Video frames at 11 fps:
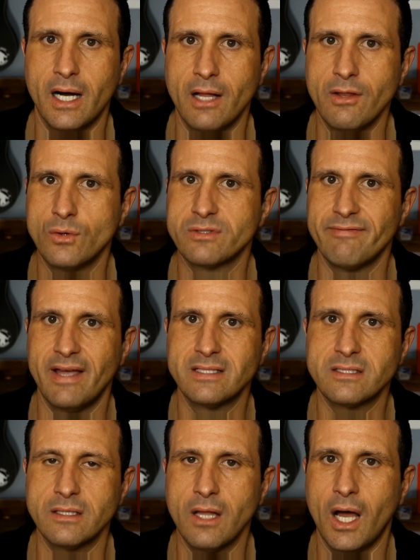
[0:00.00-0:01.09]
those events
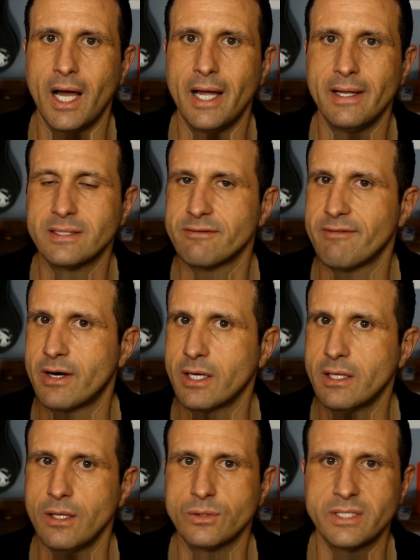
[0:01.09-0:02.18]
a lot. It's a very
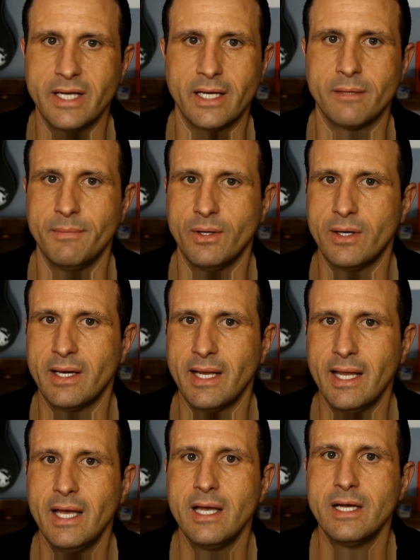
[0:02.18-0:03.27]
close-knit community.
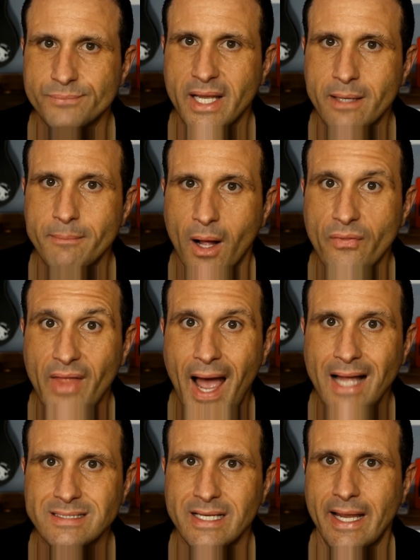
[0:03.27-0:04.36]
Think about
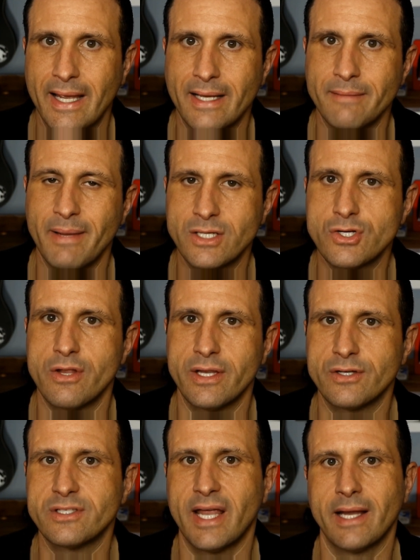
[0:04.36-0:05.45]
that and make sure that you're
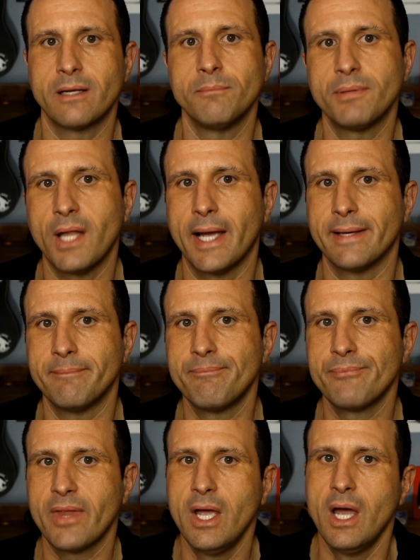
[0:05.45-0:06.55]
staying compliant.
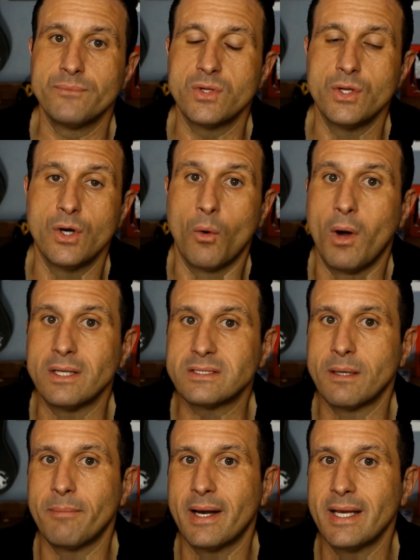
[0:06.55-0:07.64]
You don't want
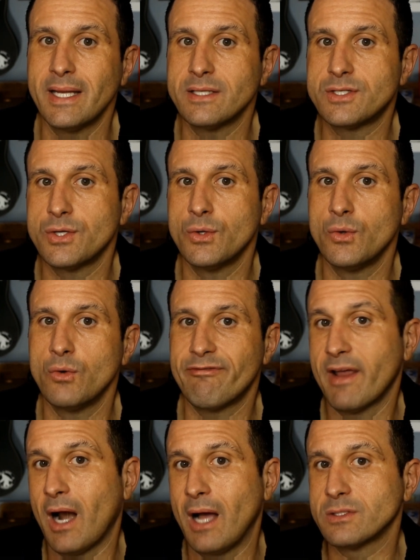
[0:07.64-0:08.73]
somebody to, fair
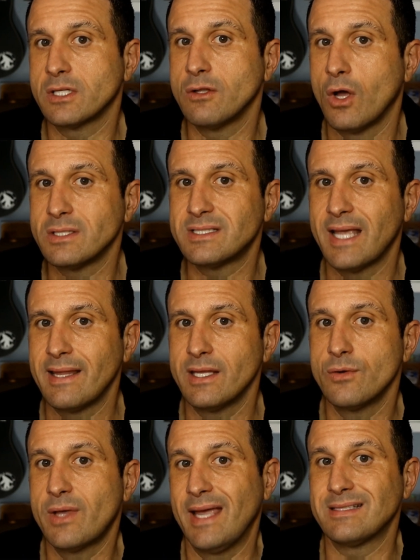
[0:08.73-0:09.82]
housing laws say that you
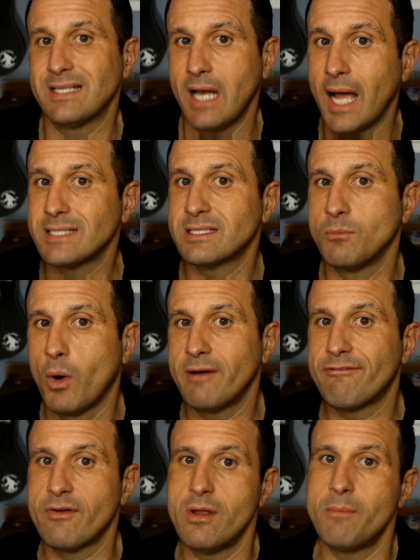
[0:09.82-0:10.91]
can't deny someone
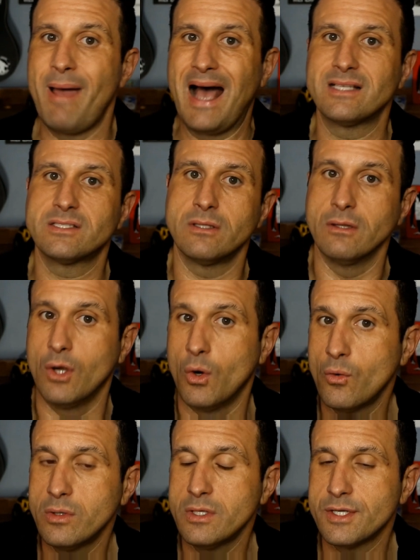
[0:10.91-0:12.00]
for their past
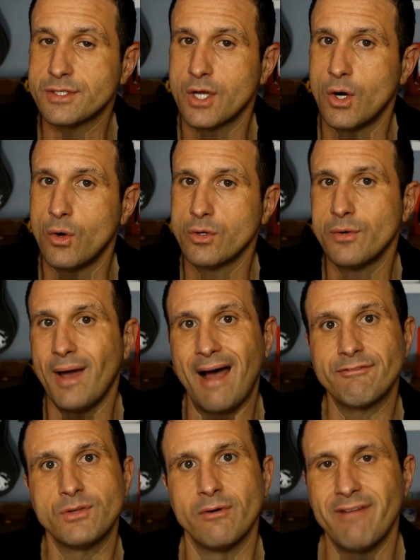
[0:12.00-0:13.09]
alone, so you have
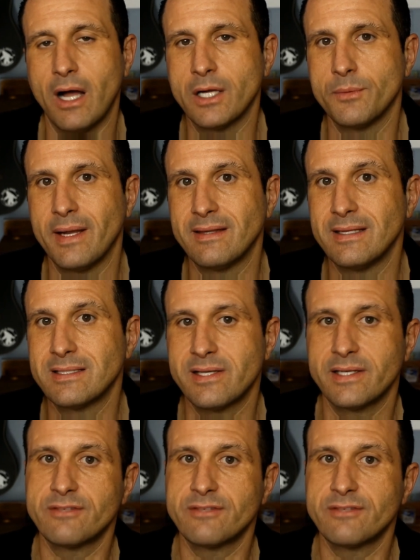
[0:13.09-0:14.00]
to evaluate these things